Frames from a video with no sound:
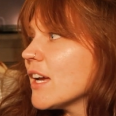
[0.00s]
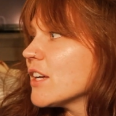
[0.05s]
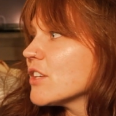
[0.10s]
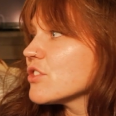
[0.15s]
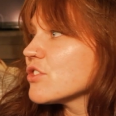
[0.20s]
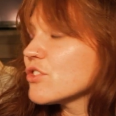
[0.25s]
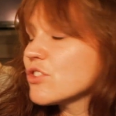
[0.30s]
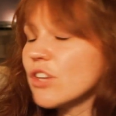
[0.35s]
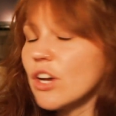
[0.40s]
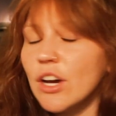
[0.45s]

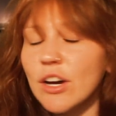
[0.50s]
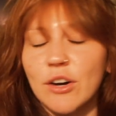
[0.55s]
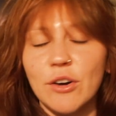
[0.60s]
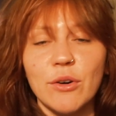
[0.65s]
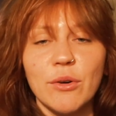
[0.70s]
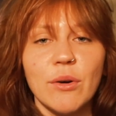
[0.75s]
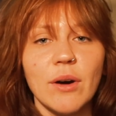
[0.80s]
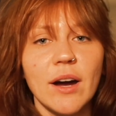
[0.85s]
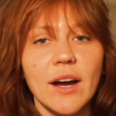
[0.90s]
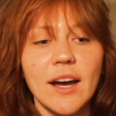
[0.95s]

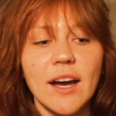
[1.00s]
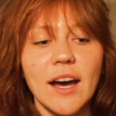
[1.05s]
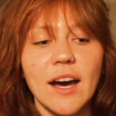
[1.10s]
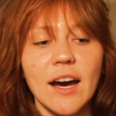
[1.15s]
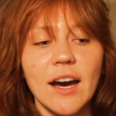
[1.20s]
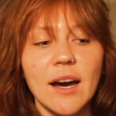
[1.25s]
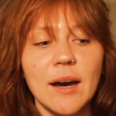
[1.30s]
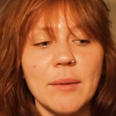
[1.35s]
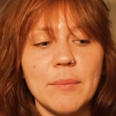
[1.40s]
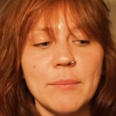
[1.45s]
So
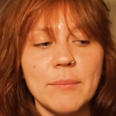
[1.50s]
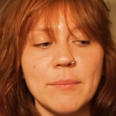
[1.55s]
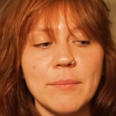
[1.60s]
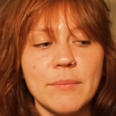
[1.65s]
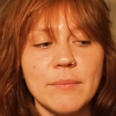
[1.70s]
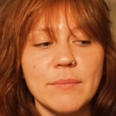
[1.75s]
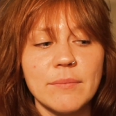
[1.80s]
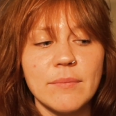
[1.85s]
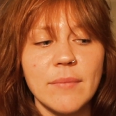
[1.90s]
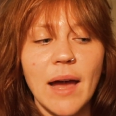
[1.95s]

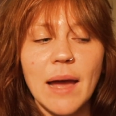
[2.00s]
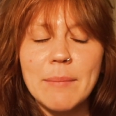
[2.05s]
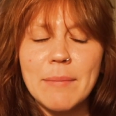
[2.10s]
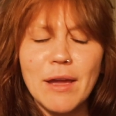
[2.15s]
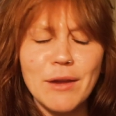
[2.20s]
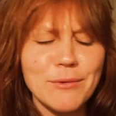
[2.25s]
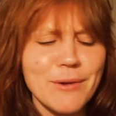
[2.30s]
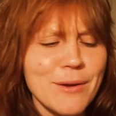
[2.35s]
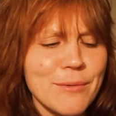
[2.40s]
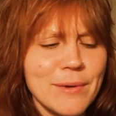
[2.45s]
um, I
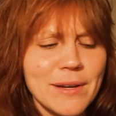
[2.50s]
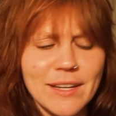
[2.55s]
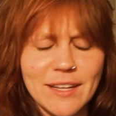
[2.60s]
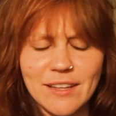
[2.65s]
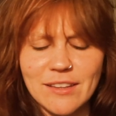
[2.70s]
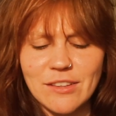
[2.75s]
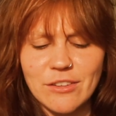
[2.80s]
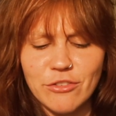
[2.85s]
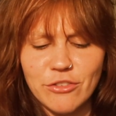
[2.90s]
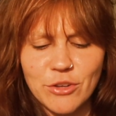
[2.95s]
might reread
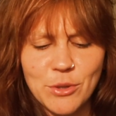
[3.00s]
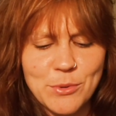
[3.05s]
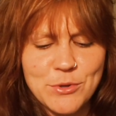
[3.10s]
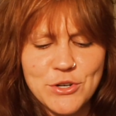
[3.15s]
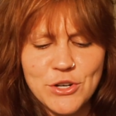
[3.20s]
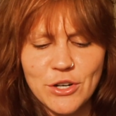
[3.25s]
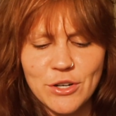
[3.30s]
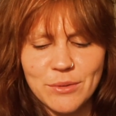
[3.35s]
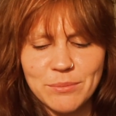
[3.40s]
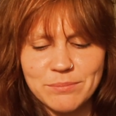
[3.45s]
it in the
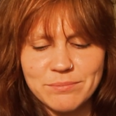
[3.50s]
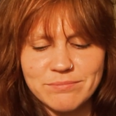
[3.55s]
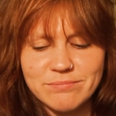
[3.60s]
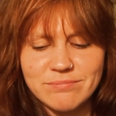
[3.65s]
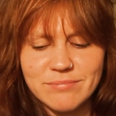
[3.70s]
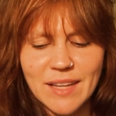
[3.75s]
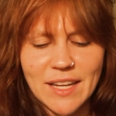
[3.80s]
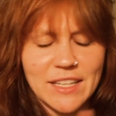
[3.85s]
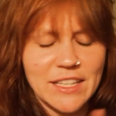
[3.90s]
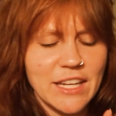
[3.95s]
future
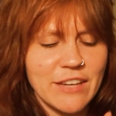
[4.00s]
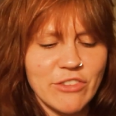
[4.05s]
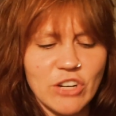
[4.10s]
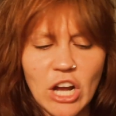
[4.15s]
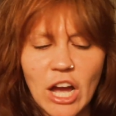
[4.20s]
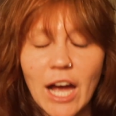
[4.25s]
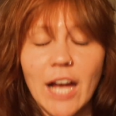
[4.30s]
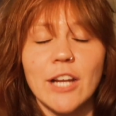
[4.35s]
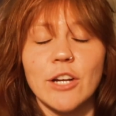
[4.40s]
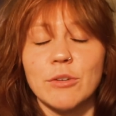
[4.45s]
and give it a
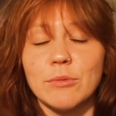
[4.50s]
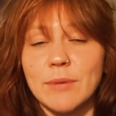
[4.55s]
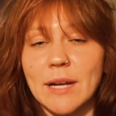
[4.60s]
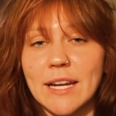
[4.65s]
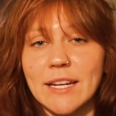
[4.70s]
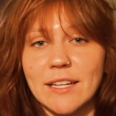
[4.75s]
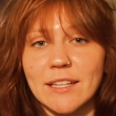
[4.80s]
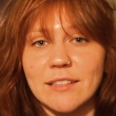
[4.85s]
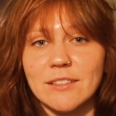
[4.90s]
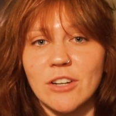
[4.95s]
higher
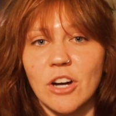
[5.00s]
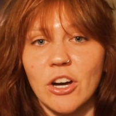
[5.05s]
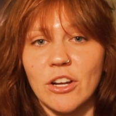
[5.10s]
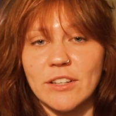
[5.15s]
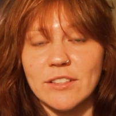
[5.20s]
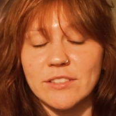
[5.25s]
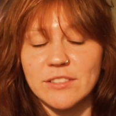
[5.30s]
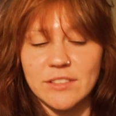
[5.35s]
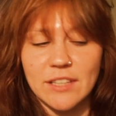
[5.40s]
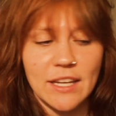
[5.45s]
rating,
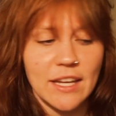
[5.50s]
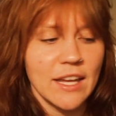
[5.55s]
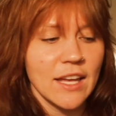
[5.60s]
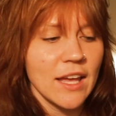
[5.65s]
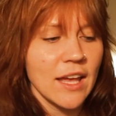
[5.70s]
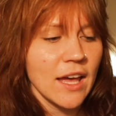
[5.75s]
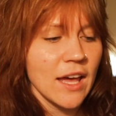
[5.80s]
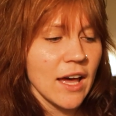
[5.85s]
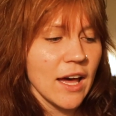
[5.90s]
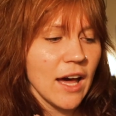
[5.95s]
honestly.
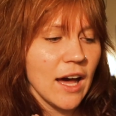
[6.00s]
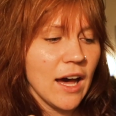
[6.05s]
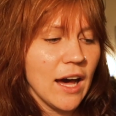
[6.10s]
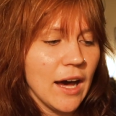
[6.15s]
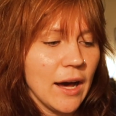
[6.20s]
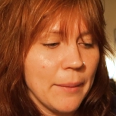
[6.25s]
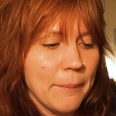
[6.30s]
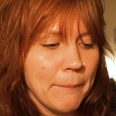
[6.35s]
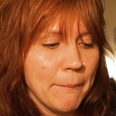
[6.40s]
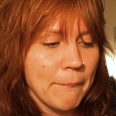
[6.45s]

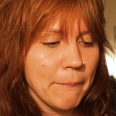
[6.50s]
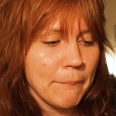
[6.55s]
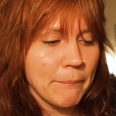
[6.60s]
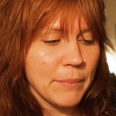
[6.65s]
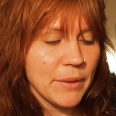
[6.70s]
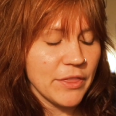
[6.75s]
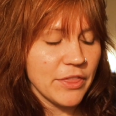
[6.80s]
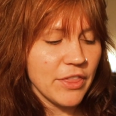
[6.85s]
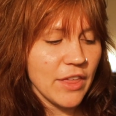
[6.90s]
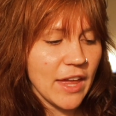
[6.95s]
Um,
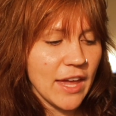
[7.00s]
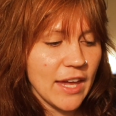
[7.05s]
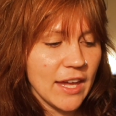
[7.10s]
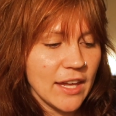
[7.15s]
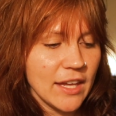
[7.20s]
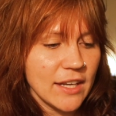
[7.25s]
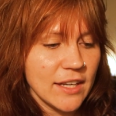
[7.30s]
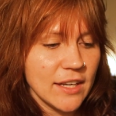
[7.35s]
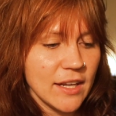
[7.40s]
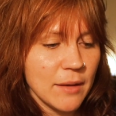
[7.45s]
but
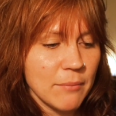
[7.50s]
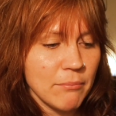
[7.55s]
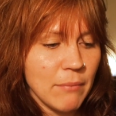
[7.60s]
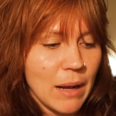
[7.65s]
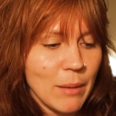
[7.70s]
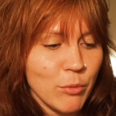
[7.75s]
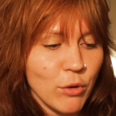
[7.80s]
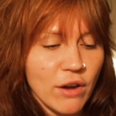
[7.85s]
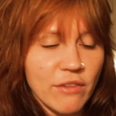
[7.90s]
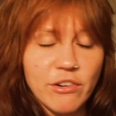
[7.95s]
then
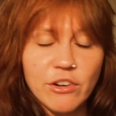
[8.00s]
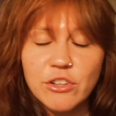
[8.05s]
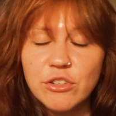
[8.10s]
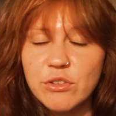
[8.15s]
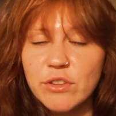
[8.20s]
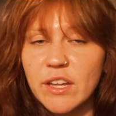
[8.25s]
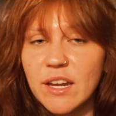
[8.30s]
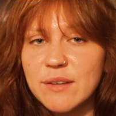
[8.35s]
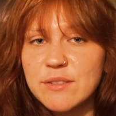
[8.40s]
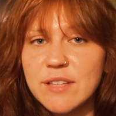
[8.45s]
my boyfriend knew
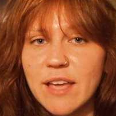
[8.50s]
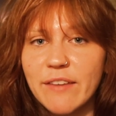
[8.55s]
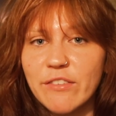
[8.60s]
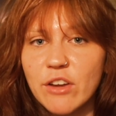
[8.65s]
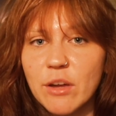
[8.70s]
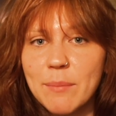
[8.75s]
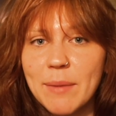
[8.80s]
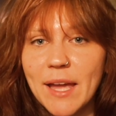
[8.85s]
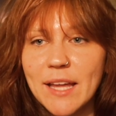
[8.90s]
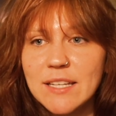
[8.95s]
that I was
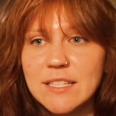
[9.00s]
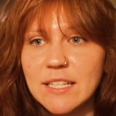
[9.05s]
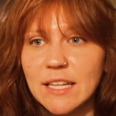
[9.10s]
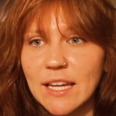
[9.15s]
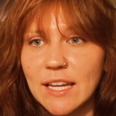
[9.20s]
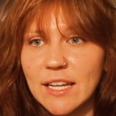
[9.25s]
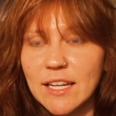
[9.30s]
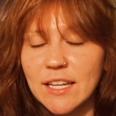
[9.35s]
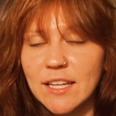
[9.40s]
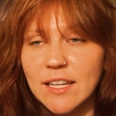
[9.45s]
having a bad
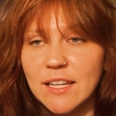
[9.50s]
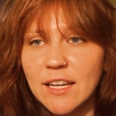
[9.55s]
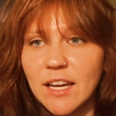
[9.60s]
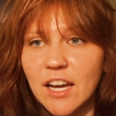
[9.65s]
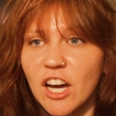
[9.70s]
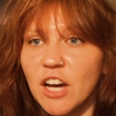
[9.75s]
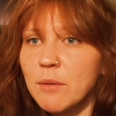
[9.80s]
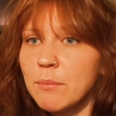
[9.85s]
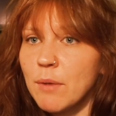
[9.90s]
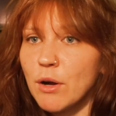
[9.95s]
day.
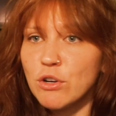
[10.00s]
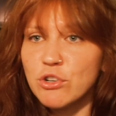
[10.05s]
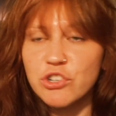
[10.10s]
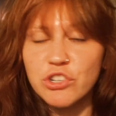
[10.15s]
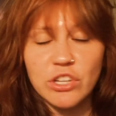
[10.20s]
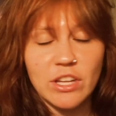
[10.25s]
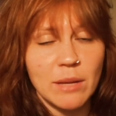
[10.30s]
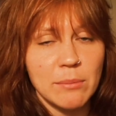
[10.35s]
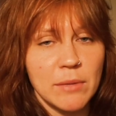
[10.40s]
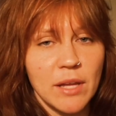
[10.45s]

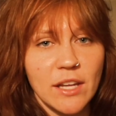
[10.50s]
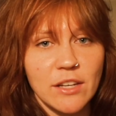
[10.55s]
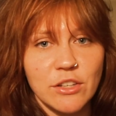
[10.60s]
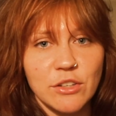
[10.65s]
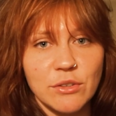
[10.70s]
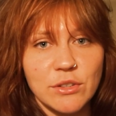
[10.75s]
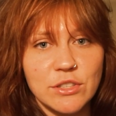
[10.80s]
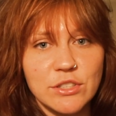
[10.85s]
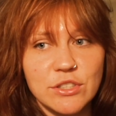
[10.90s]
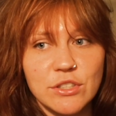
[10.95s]
Emotionally, I'm not
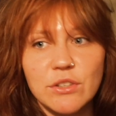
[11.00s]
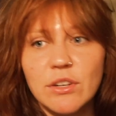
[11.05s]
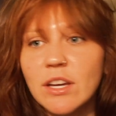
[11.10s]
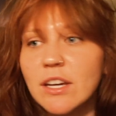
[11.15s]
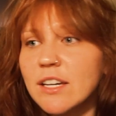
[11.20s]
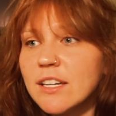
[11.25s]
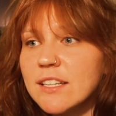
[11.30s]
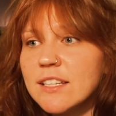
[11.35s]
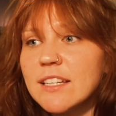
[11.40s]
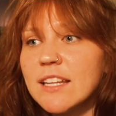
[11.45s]
doing too
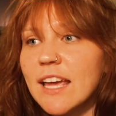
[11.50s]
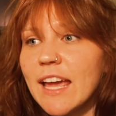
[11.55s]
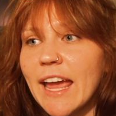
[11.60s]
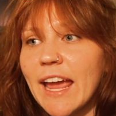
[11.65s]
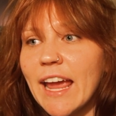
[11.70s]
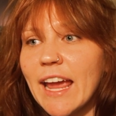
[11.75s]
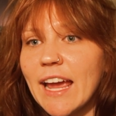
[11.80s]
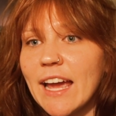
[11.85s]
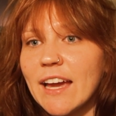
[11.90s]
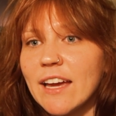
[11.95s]
good,
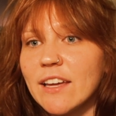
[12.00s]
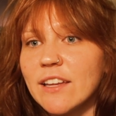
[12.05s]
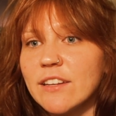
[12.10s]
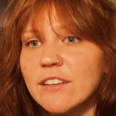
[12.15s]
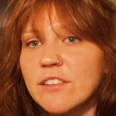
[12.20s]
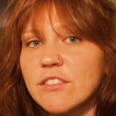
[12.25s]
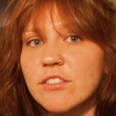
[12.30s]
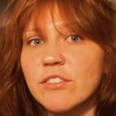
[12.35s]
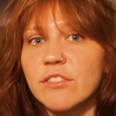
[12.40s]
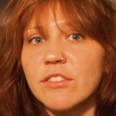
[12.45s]

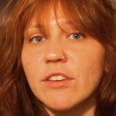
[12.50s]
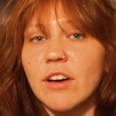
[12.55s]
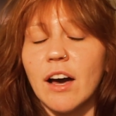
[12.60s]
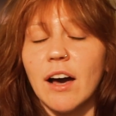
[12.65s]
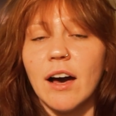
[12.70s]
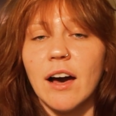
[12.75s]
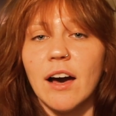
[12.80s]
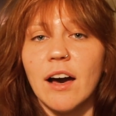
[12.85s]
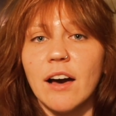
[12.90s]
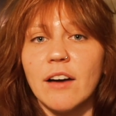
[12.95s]
and
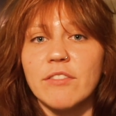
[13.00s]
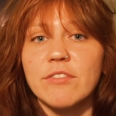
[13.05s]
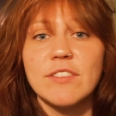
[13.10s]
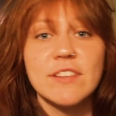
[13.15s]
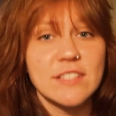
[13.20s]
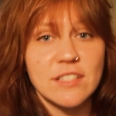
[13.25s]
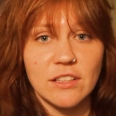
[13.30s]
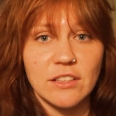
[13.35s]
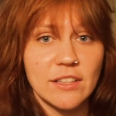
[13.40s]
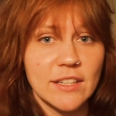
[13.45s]
uh,
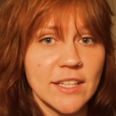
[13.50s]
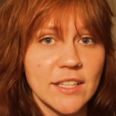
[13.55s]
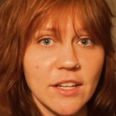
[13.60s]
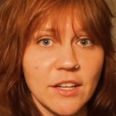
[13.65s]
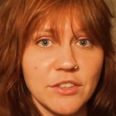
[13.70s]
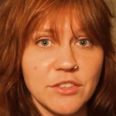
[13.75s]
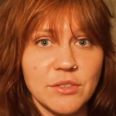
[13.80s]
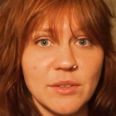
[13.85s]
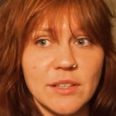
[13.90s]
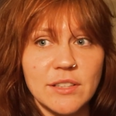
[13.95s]
physically
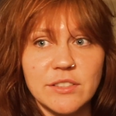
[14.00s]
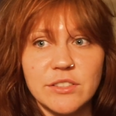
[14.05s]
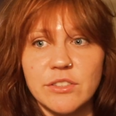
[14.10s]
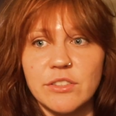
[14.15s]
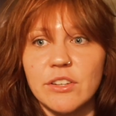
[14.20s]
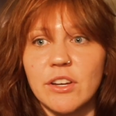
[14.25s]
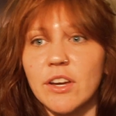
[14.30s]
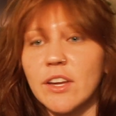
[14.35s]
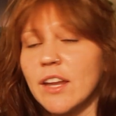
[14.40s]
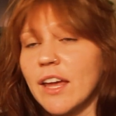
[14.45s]
not doing too
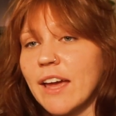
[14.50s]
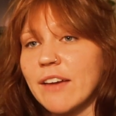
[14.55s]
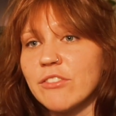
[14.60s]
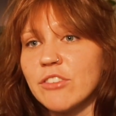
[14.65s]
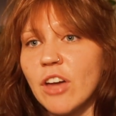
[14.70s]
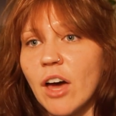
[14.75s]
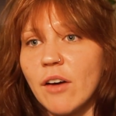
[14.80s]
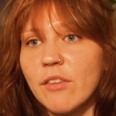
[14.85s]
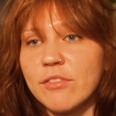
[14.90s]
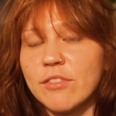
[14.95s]
good. I have
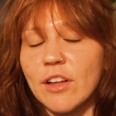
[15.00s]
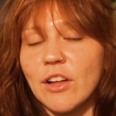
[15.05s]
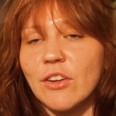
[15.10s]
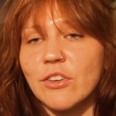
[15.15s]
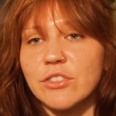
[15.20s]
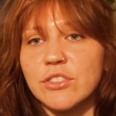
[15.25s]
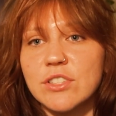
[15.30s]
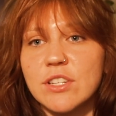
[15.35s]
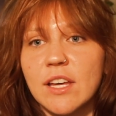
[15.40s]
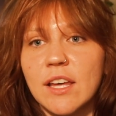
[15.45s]
not
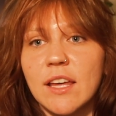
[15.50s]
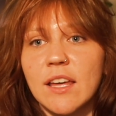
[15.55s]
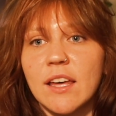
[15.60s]
felt